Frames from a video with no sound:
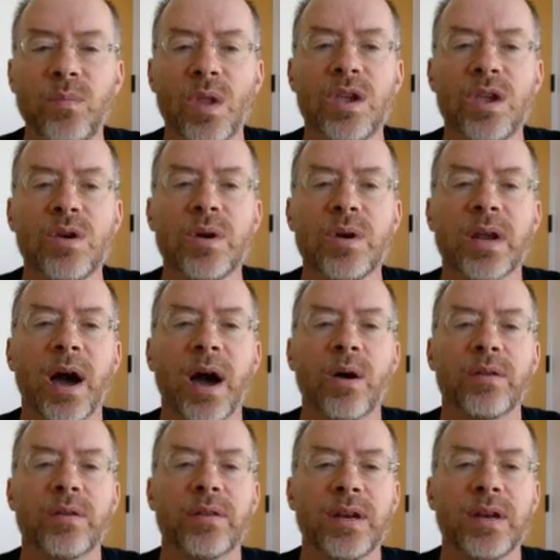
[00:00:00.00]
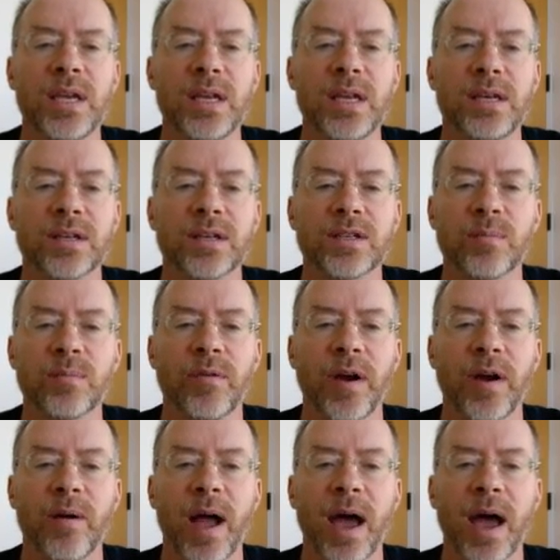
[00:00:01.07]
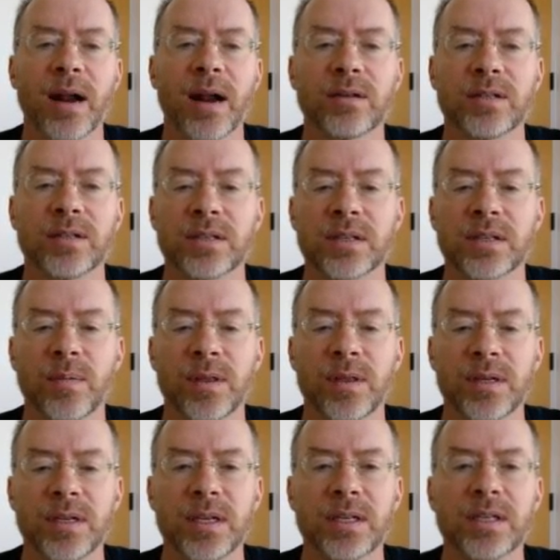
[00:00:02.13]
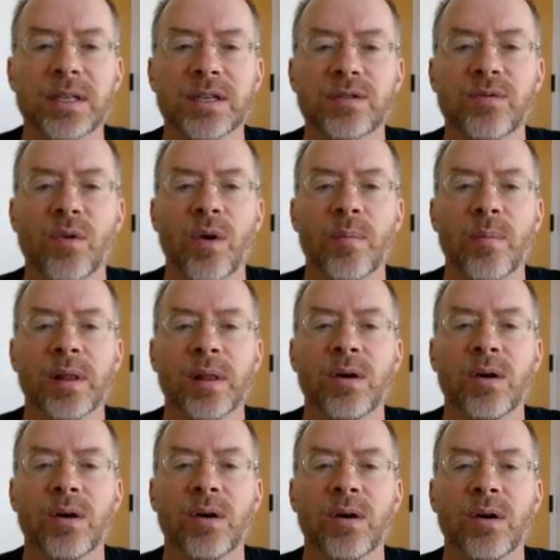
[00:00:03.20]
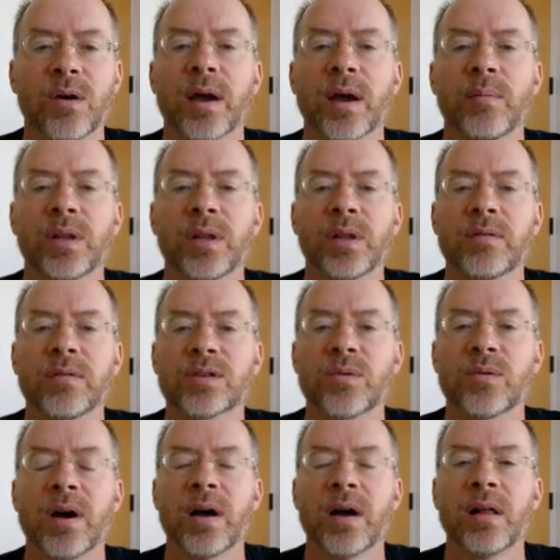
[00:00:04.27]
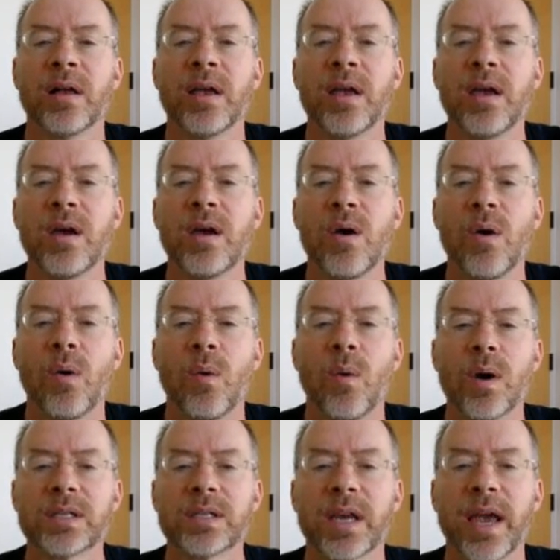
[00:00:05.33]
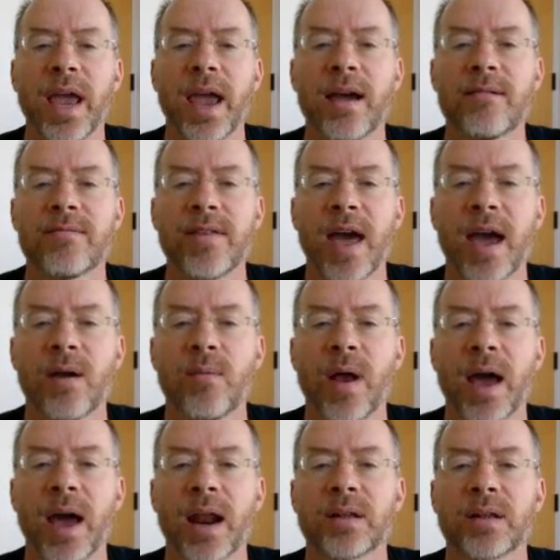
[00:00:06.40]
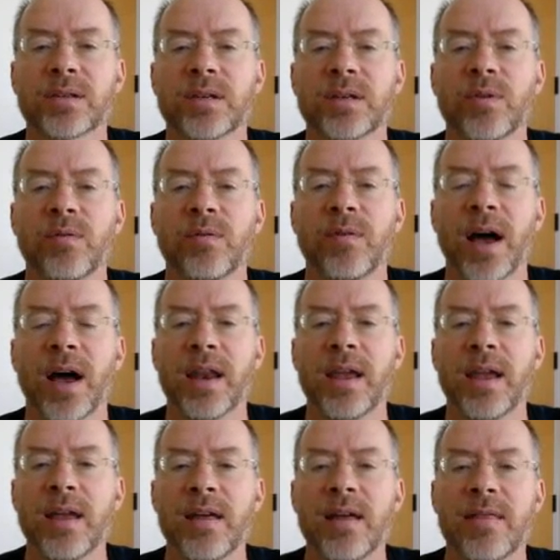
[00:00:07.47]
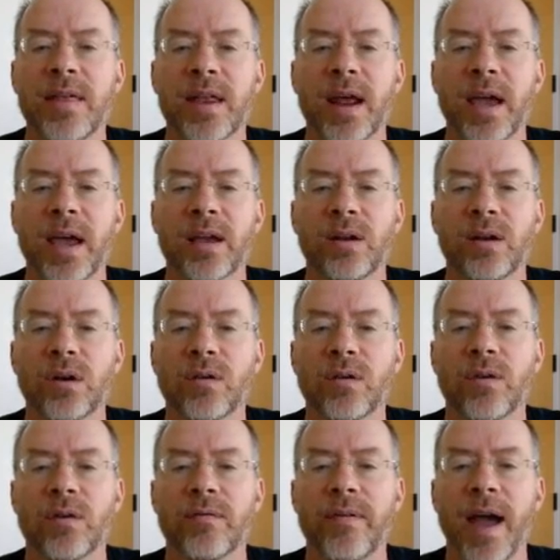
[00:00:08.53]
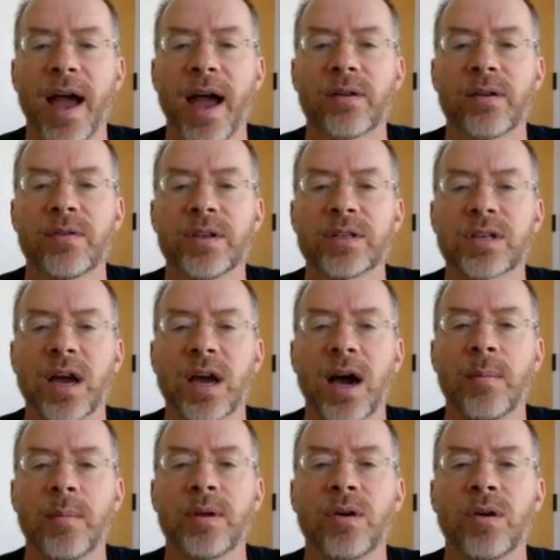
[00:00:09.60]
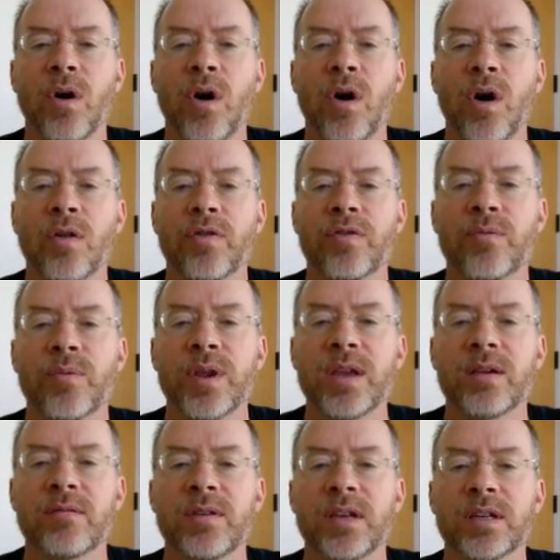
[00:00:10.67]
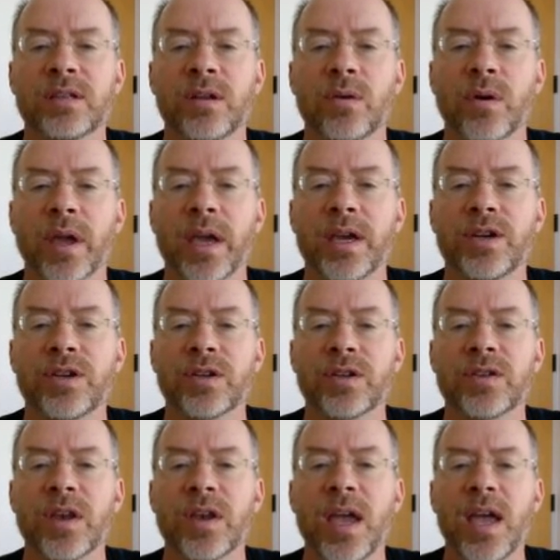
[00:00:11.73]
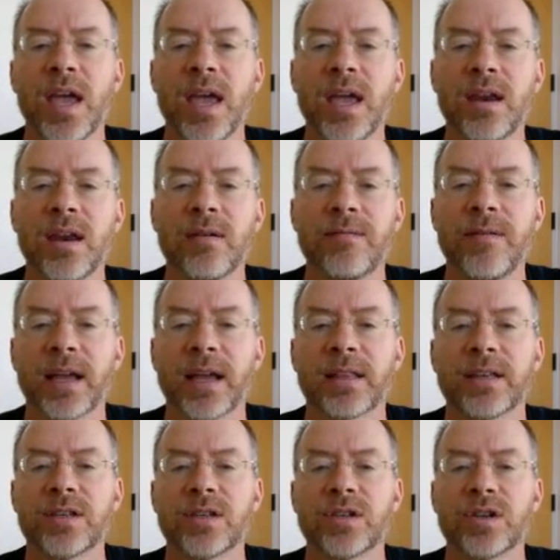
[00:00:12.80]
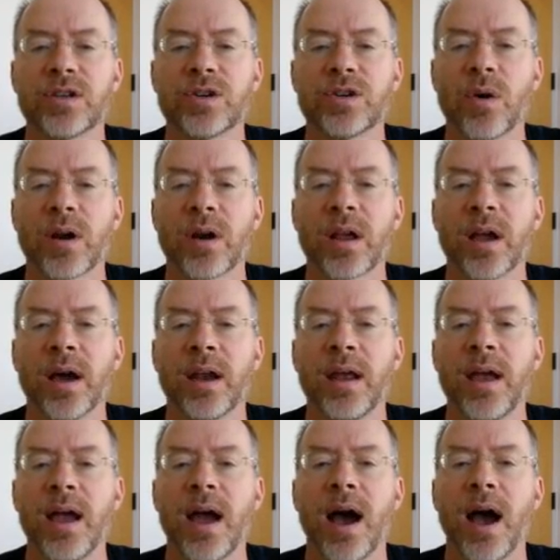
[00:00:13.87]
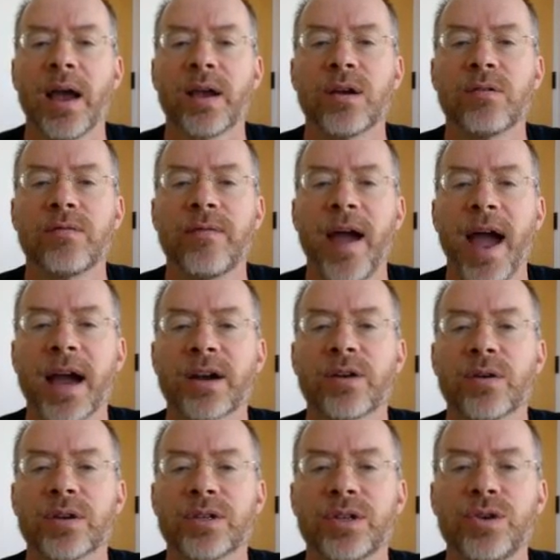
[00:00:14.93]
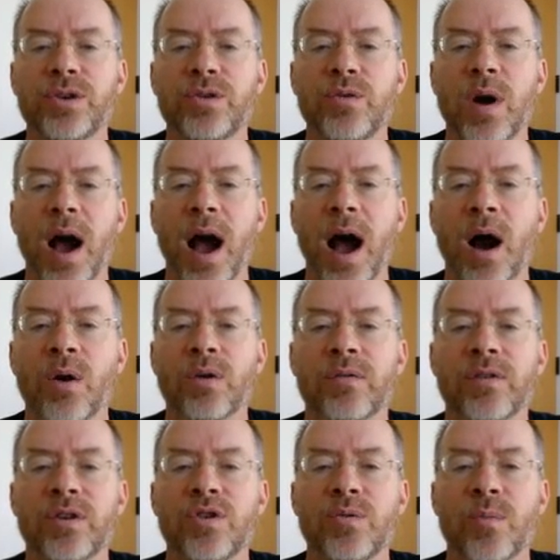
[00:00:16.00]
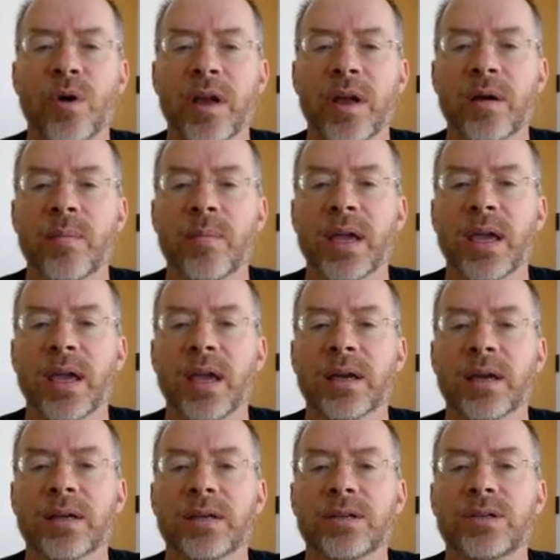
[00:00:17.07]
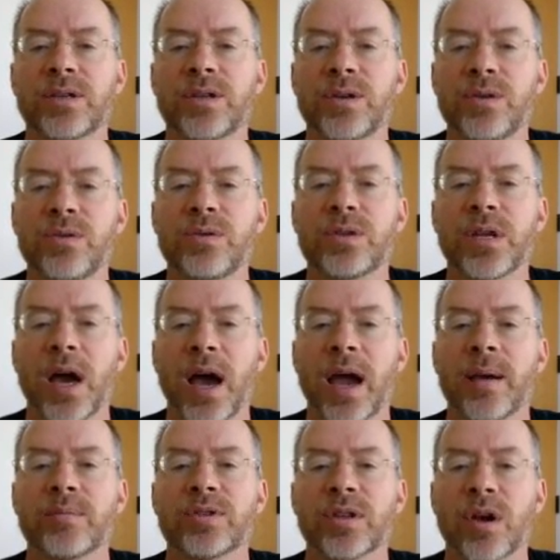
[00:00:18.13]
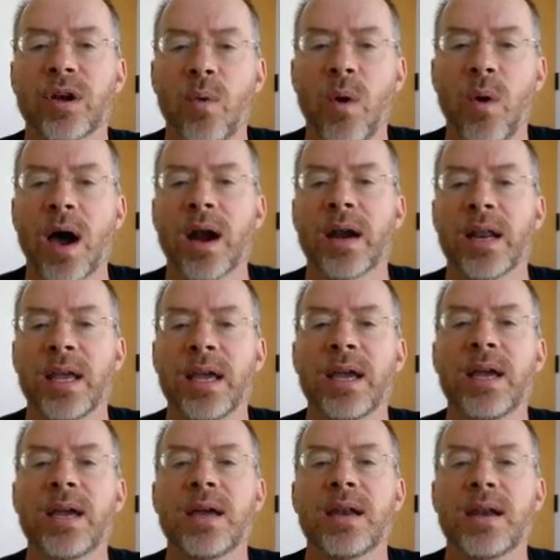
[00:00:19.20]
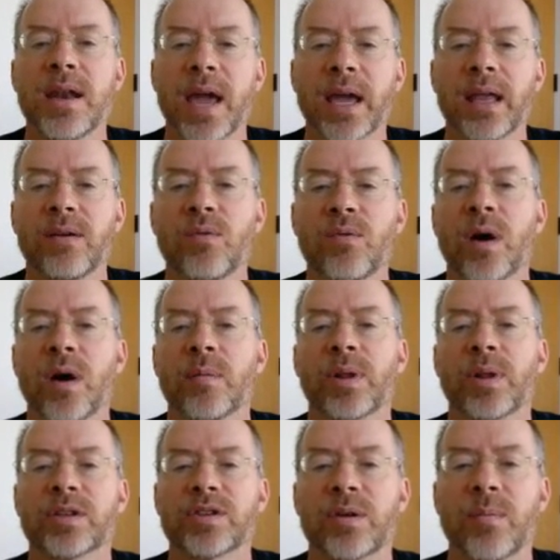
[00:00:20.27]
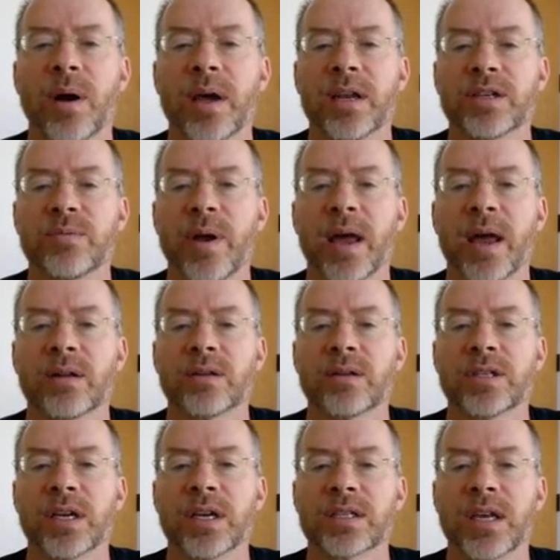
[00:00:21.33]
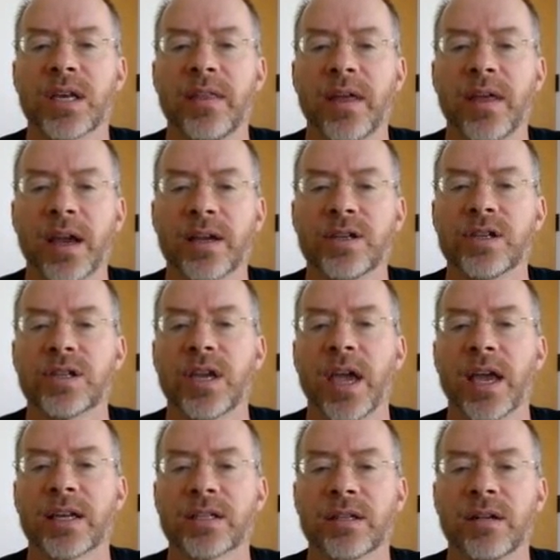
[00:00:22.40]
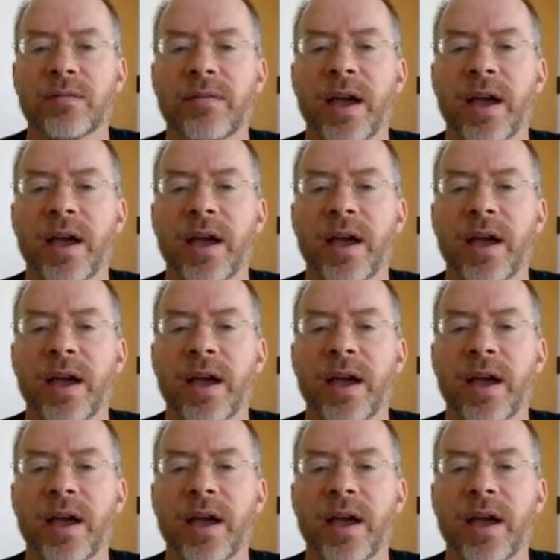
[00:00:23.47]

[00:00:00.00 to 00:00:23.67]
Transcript: You encountered the need to simplify radicals in some of the distance formula homework, I believe, as well. Once I have that radical simplified, then I can look for a factor that's common to all 3 of these locations. In effect, this is a shortcut. I could factor a 2 out of the numerator, making it 2 times the quantity, -1 plus or minus radical 6, and then I could just cancel a